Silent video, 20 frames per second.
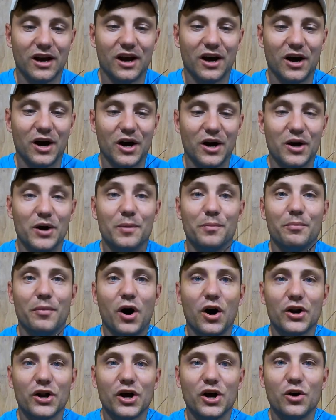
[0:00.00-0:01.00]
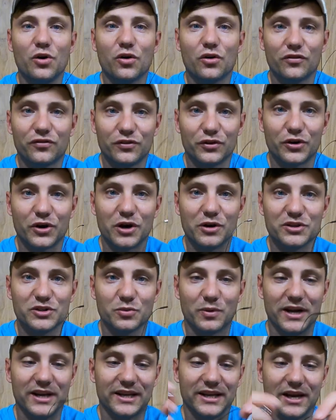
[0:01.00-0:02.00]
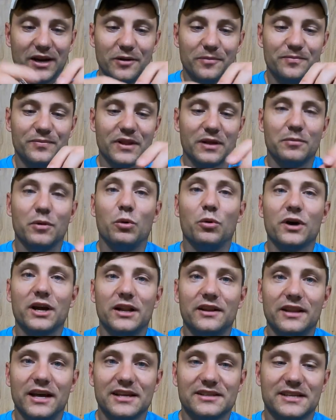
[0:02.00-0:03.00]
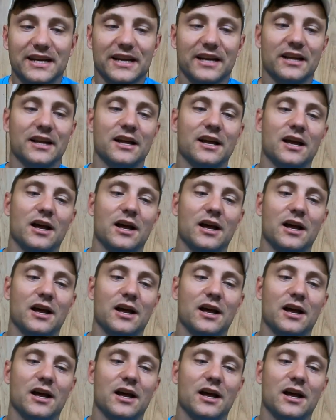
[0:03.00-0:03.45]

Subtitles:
Mono or fluoro is the way to go. But we'll get into that in a second.